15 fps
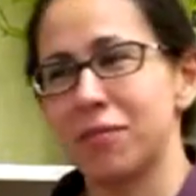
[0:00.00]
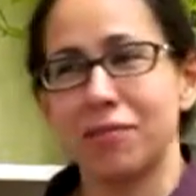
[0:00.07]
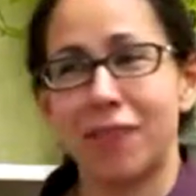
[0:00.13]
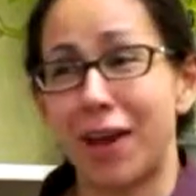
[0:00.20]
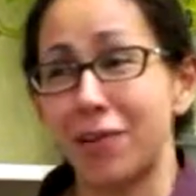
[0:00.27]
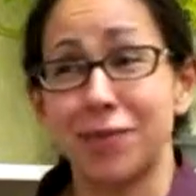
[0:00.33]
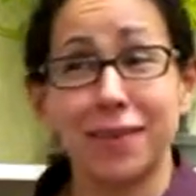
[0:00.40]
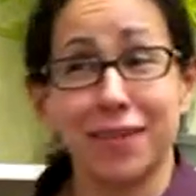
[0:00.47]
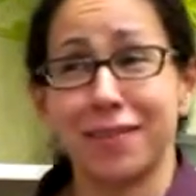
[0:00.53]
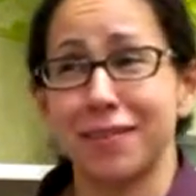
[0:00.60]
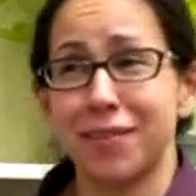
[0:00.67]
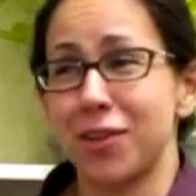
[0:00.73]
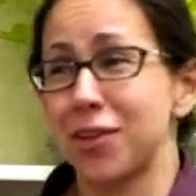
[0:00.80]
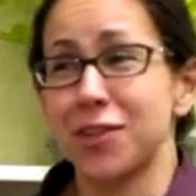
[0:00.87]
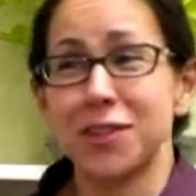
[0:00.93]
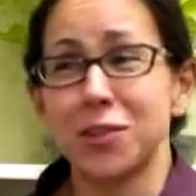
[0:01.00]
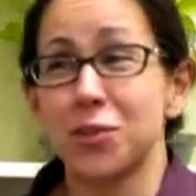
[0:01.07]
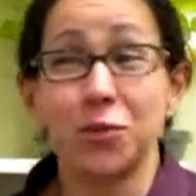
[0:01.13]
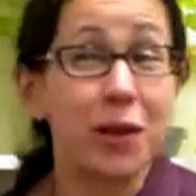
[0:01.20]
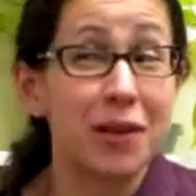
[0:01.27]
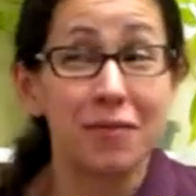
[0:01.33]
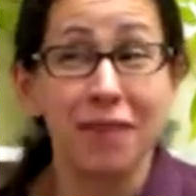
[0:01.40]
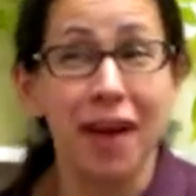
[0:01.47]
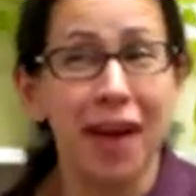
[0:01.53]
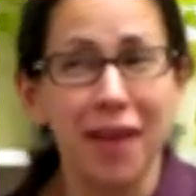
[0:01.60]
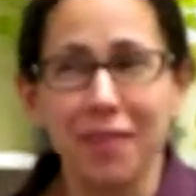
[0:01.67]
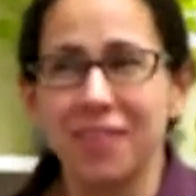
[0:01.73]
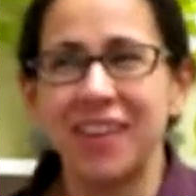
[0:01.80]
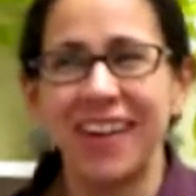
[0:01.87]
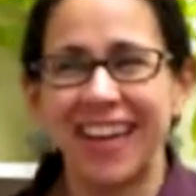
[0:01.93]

Founded in 1325.